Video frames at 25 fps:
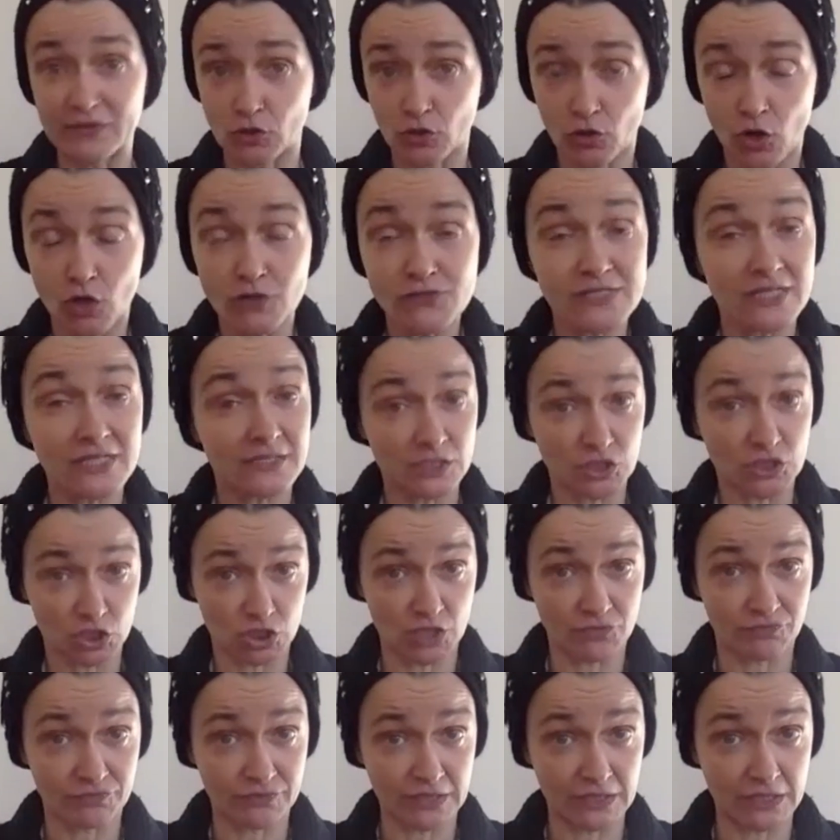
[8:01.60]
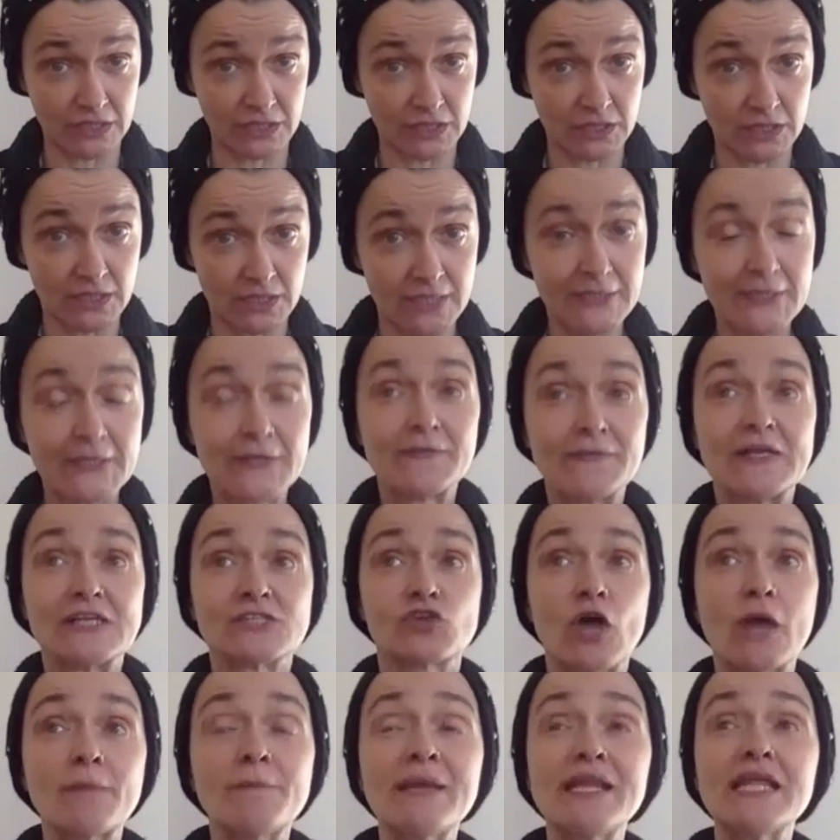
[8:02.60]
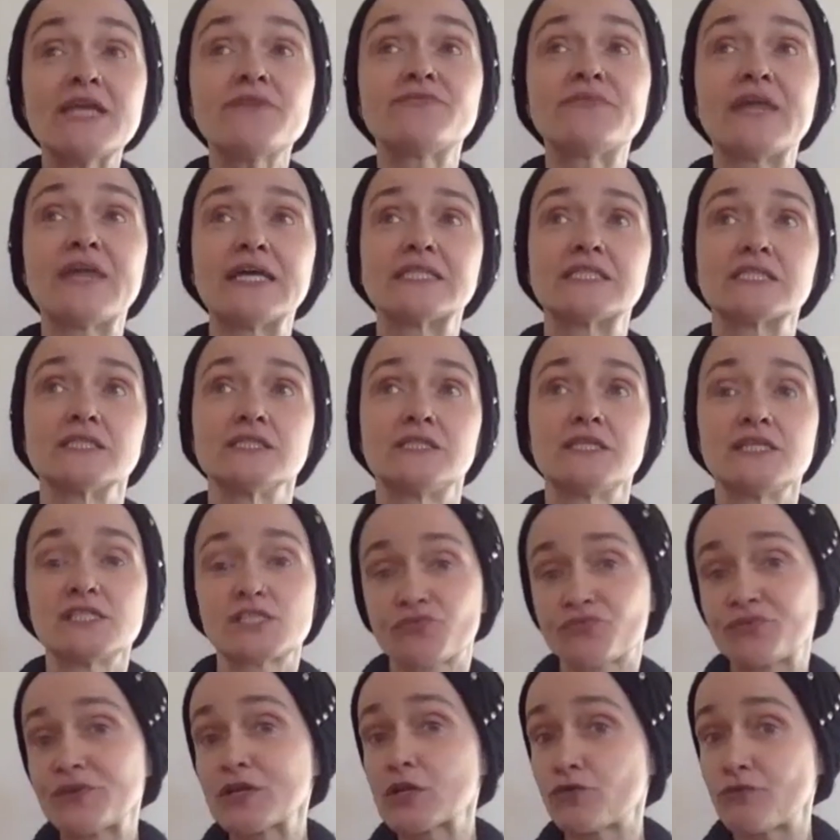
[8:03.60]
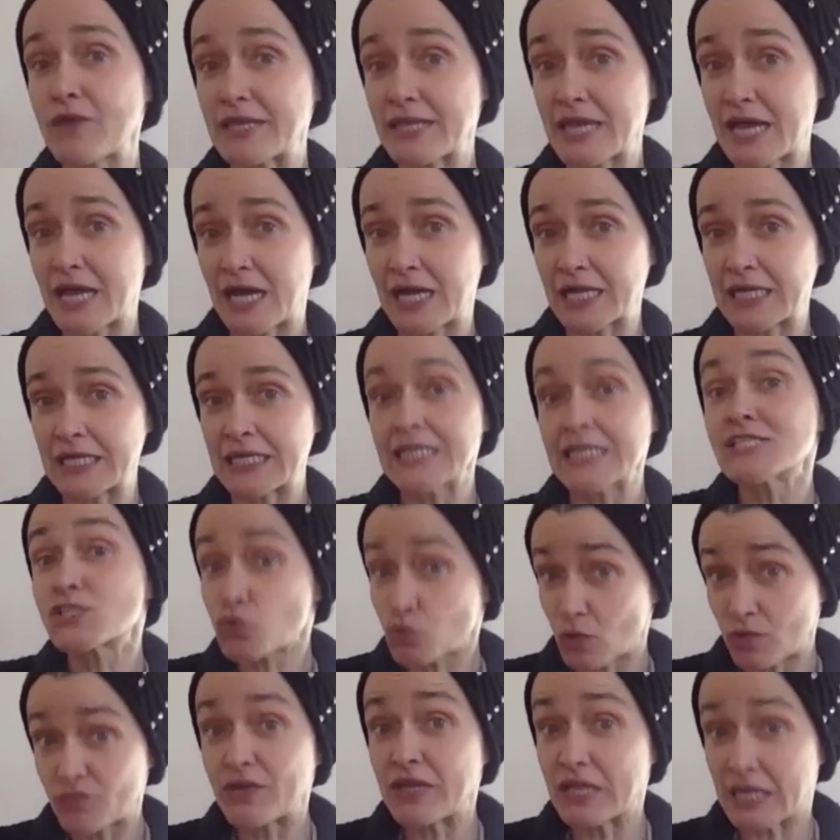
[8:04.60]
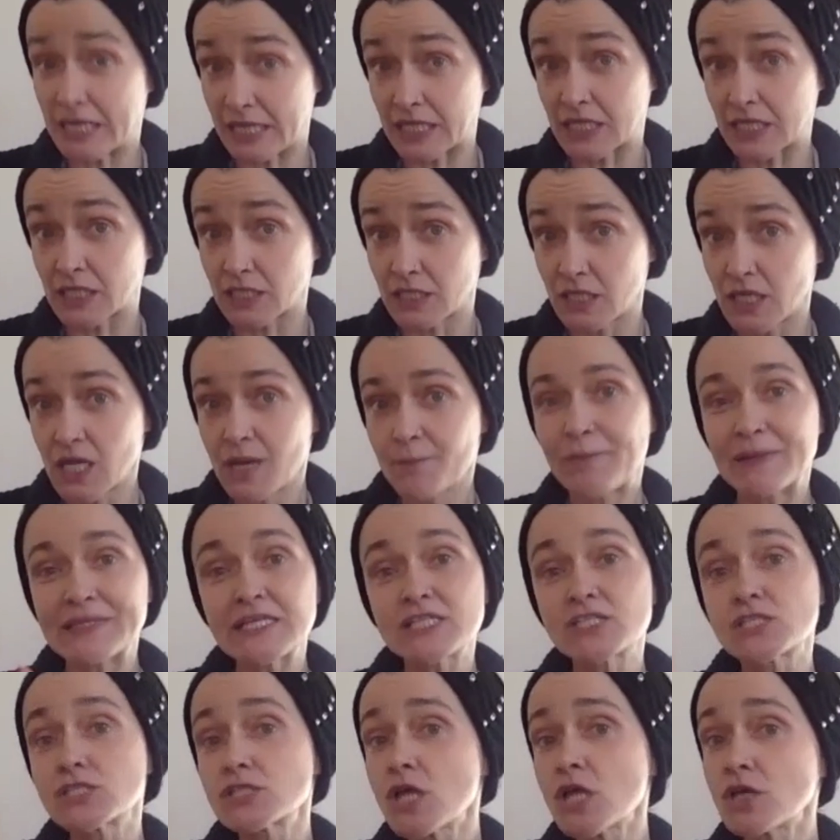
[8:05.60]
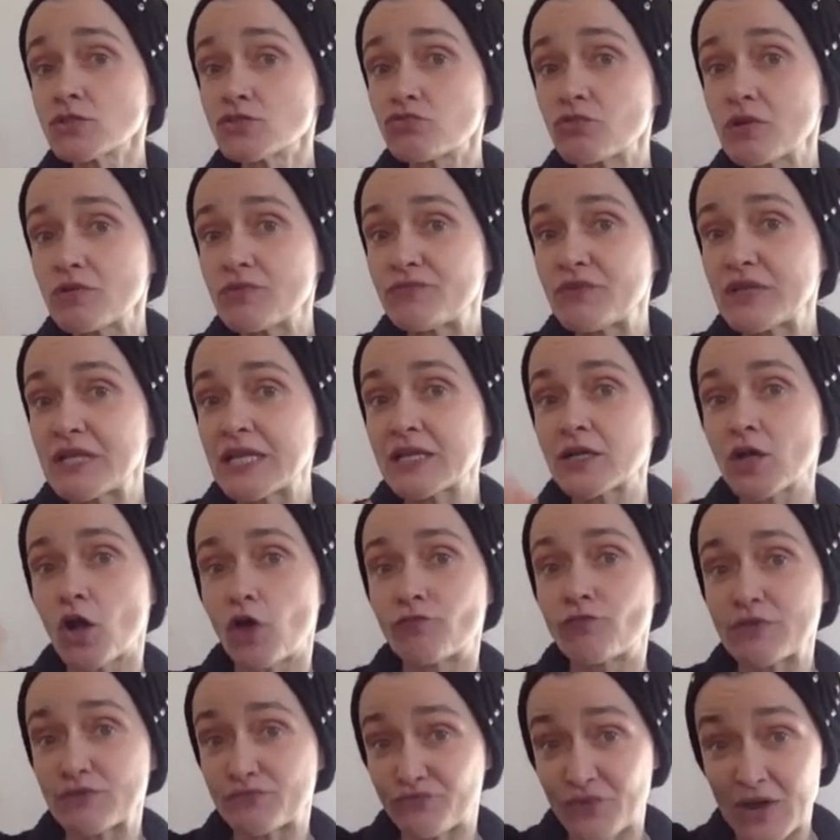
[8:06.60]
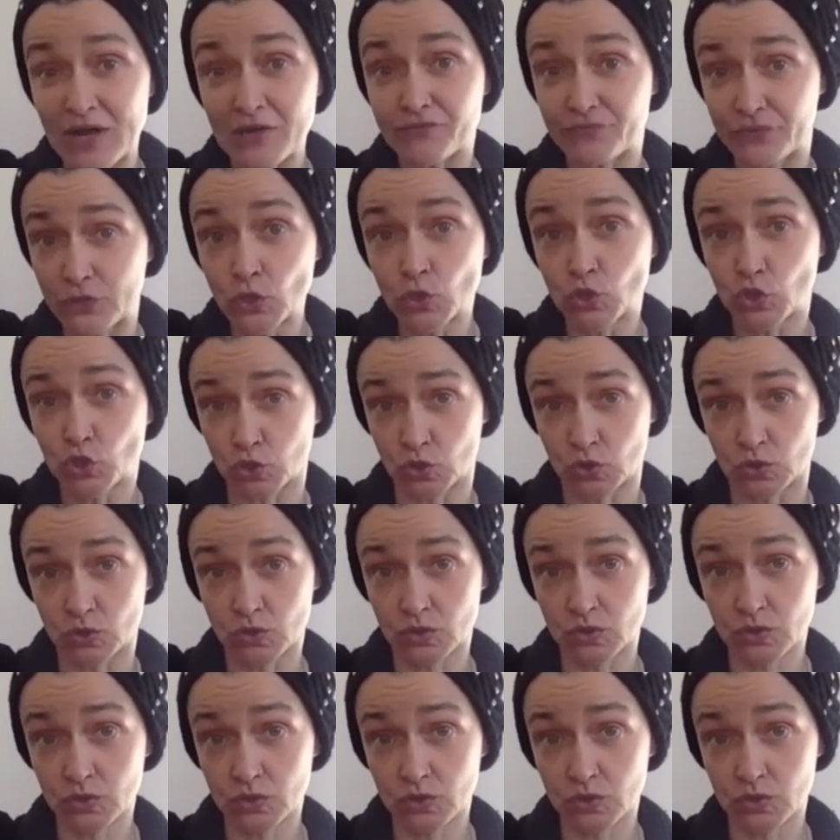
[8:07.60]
constantly shifting. So I believe that this fear of AI, it's revealing, but it's not revealing of a far future.